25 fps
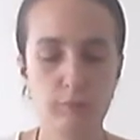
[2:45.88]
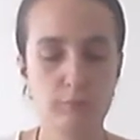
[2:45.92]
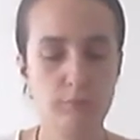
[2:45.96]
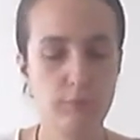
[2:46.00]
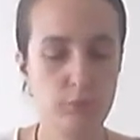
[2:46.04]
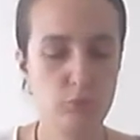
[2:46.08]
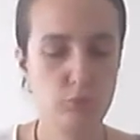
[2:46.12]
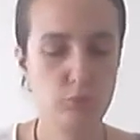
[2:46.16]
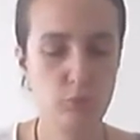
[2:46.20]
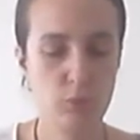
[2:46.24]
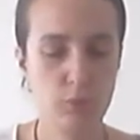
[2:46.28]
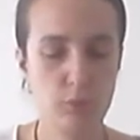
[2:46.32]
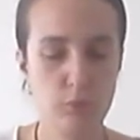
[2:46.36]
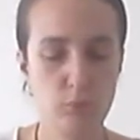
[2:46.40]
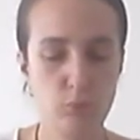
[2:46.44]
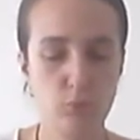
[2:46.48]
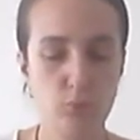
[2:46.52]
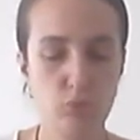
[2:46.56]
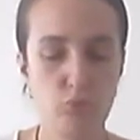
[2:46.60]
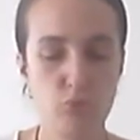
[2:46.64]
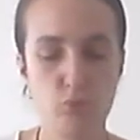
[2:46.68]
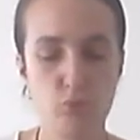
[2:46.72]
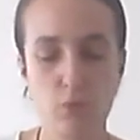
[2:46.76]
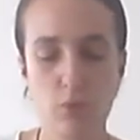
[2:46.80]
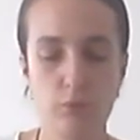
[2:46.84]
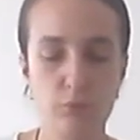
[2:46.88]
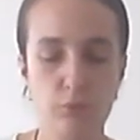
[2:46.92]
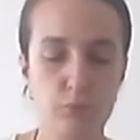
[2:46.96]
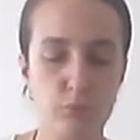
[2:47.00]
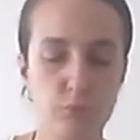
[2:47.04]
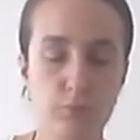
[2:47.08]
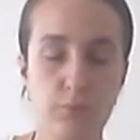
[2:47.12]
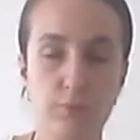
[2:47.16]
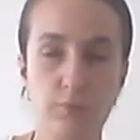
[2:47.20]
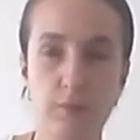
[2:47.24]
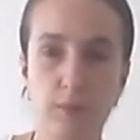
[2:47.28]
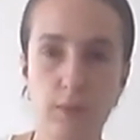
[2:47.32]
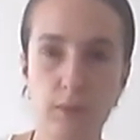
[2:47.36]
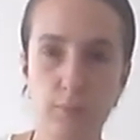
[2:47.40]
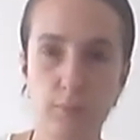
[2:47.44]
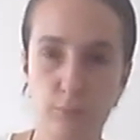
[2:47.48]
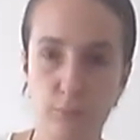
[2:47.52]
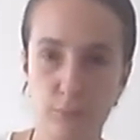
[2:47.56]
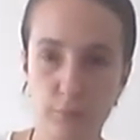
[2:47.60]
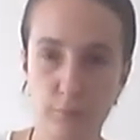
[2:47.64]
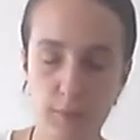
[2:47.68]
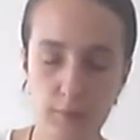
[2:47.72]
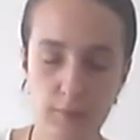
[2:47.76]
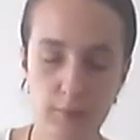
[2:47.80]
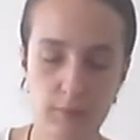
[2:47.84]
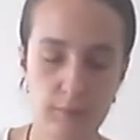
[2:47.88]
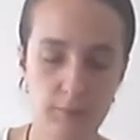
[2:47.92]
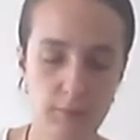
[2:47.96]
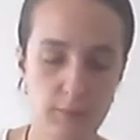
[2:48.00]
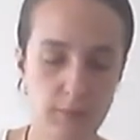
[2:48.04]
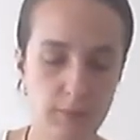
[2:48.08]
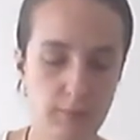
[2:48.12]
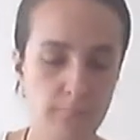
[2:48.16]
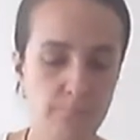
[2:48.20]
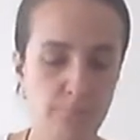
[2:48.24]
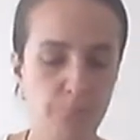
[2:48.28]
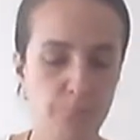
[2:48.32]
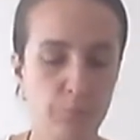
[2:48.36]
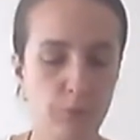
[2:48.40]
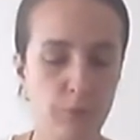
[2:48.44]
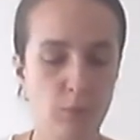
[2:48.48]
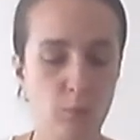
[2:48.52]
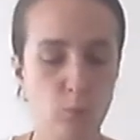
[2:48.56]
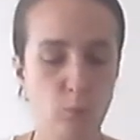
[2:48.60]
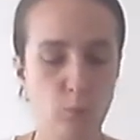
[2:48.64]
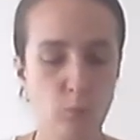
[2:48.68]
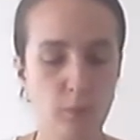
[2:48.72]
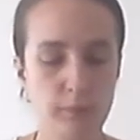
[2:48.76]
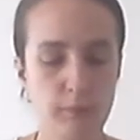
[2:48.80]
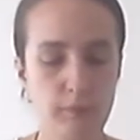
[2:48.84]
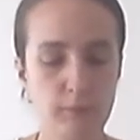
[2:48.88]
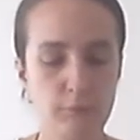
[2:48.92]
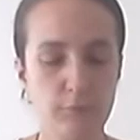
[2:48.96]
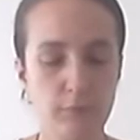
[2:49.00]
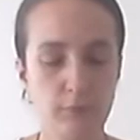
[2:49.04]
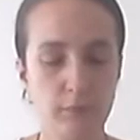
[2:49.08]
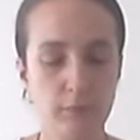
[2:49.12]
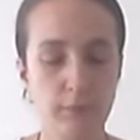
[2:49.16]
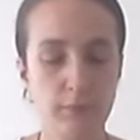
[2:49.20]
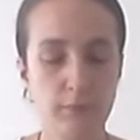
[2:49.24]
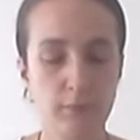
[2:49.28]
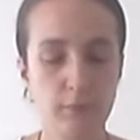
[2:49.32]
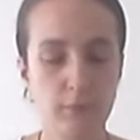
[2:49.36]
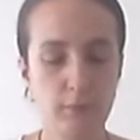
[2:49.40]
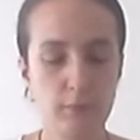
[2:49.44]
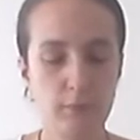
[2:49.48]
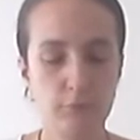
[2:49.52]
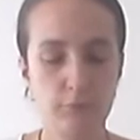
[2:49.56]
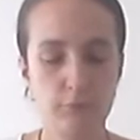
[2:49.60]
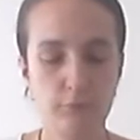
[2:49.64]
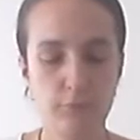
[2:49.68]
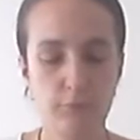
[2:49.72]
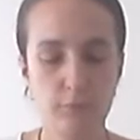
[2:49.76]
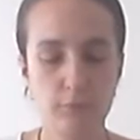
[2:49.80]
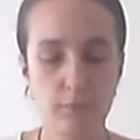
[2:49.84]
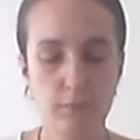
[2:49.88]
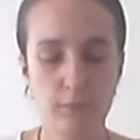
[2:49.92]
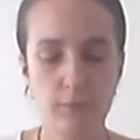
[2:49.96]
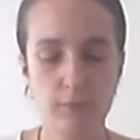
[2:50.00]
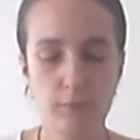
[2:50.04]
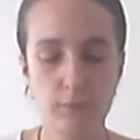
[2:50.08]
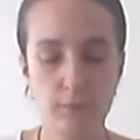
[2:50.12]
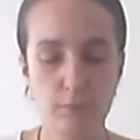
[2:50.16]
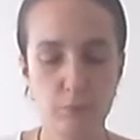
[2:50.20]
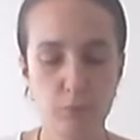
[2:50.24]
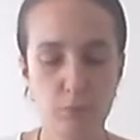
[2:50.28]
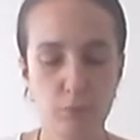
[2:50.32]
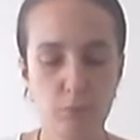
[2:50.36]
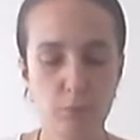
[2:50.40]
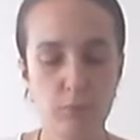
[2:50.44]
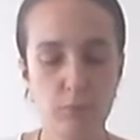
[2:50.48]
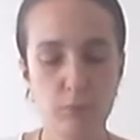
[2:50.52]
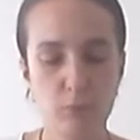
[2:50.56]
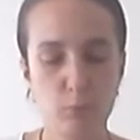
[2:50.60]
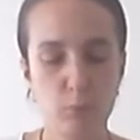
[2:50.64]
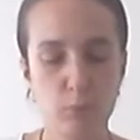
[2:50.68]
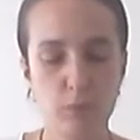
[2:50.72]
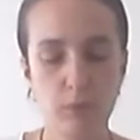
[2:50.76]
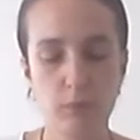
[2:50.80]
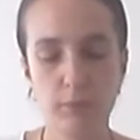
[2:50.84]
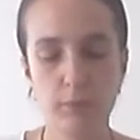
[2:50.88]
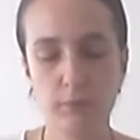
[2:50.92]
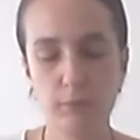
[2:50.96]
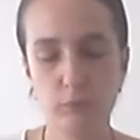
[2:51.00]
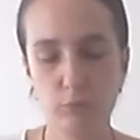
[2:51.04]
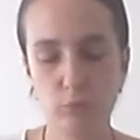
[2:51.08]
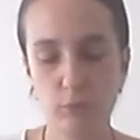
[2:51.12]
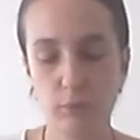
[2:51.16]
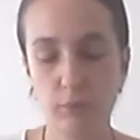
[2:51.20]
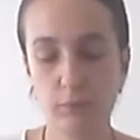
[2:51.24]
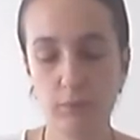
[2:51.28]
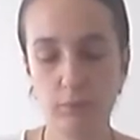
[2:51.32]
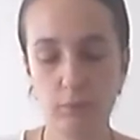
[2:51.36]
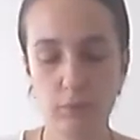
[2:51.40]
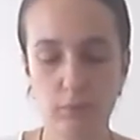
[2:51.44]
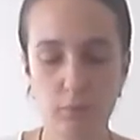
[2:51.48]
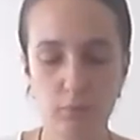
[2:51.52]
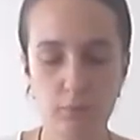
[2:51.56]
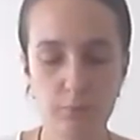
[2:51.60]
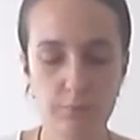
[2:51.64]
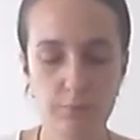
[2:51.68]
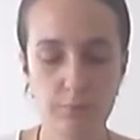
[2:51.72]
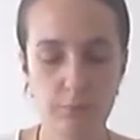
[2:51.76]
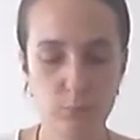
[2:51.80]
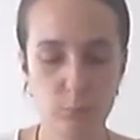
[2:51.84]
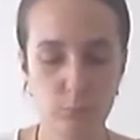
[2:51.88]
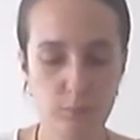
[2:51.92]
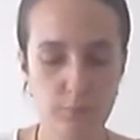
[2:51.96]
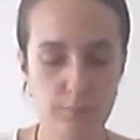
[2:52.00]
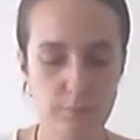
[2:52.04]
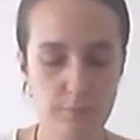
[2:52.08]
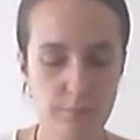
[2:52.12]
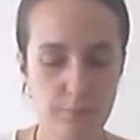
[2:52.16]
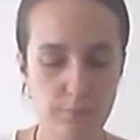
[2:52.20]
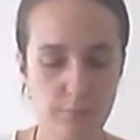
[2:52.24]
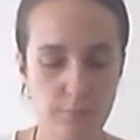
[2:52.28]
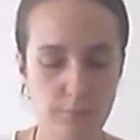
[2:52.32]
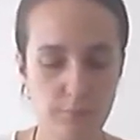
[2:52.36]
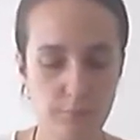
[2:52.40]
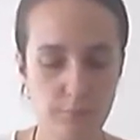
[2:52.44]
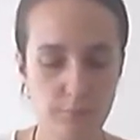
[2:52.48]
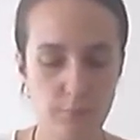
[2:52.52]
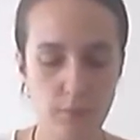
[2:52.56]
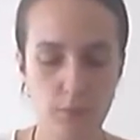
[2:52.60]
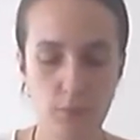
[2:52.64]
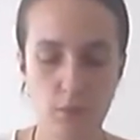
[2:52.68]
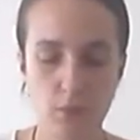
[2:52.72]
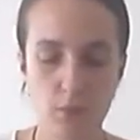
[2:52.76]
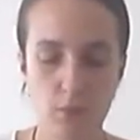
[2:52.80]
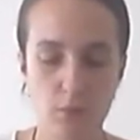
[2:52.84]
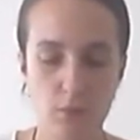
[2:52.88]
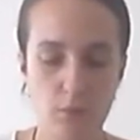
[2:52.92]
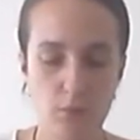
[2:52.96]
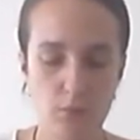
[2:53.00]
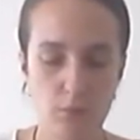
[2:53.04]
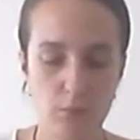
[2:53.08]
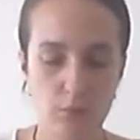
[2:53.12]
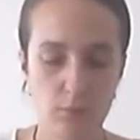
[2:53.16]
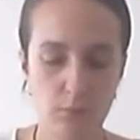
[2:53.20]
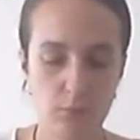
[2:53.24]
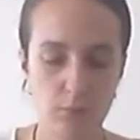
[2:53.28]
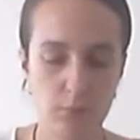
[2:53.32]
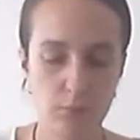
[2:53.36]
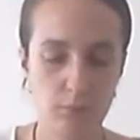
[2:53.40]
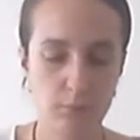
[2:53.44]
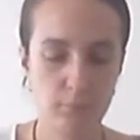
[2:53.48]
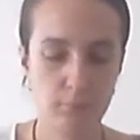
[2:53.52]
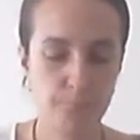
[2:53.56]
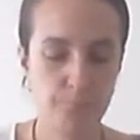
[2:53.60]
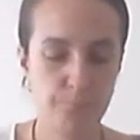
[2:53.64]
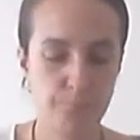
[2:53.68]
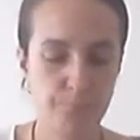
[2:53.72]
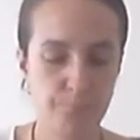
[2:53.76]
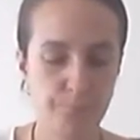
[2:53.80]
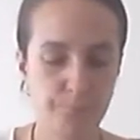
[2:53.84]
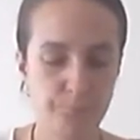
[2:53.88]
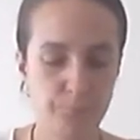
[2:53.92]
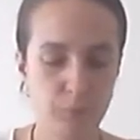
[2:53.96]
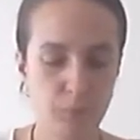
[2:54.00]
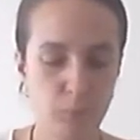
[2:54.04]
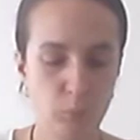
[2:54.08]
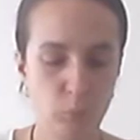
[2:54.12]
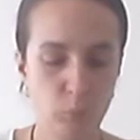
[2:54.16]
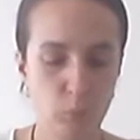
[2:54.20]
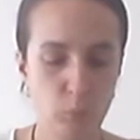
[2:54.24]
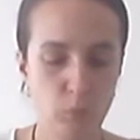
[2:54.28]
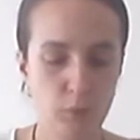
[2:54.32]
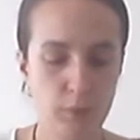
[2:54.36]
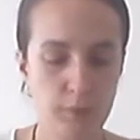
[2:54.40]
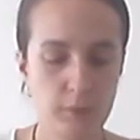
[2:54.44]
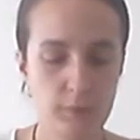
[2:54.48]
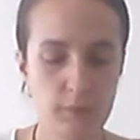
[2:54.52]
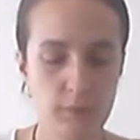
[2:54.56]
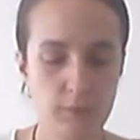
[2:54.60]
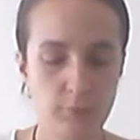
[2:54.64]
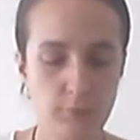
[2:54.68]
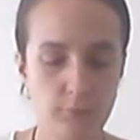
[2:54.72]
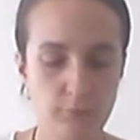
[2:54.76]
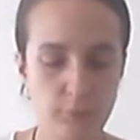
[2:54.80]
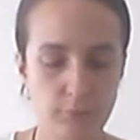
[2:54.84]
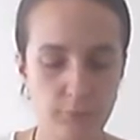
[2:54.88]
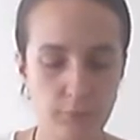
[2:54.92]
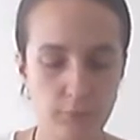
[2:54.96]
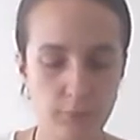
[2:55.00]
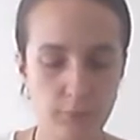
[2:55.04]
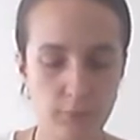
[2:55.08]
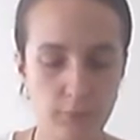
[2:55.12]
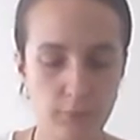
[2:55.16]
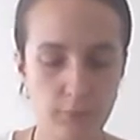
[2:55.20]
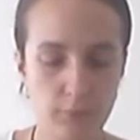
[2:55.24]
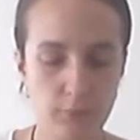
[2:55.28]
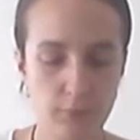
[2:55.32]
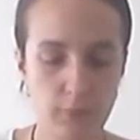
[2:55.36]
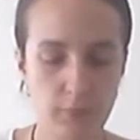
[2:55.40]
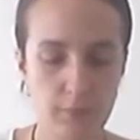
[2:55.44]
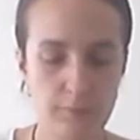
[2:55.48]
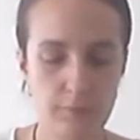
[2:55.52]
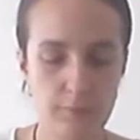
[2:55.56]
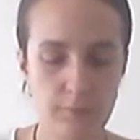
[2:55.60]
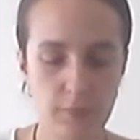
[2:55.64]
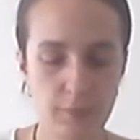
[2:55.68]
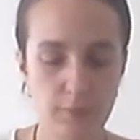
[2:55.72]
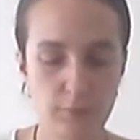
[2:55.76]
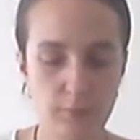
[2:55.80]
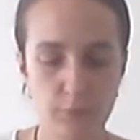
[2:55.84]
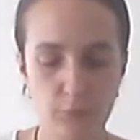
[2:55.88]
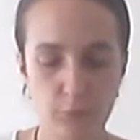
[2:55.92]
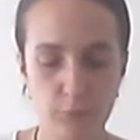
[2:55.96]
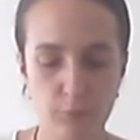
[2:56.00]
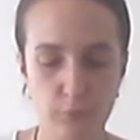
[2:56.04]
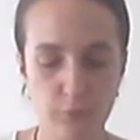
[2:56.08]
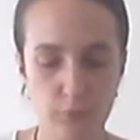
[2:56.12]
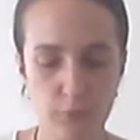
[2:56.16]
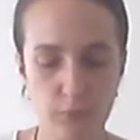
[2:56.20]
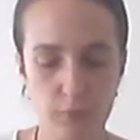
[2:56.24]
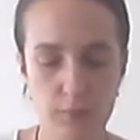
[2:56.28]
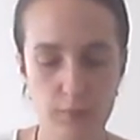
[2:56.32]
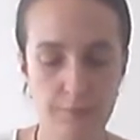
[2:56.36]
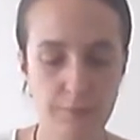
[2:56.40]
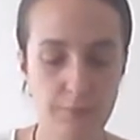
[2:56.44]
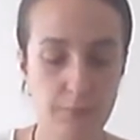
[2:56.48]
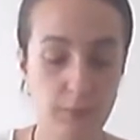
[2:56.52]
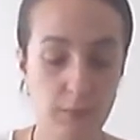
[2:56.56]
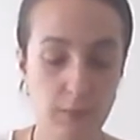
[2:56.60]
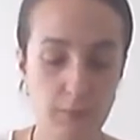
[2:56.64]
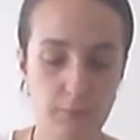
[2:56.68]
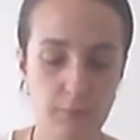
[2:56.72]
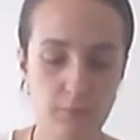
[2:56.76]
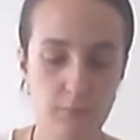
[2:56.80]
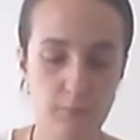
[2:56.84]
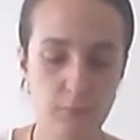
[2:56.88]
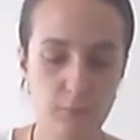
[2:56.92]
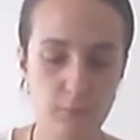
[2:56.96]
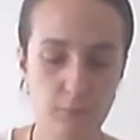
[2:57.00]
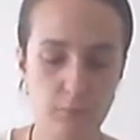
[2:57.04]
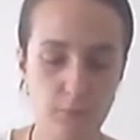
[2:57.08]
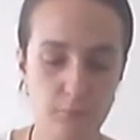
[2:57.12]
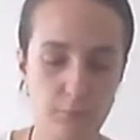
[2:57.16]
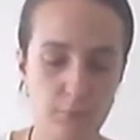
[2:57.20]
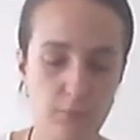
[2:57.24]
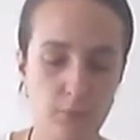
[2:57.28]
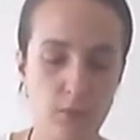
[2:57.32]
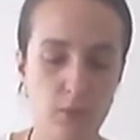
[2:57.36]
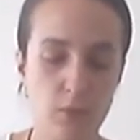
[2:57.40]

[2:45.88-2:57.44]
I try those drugs to escape reality? What if I live in the moment while ignoring the consequences? What if I settle for less than I deserve?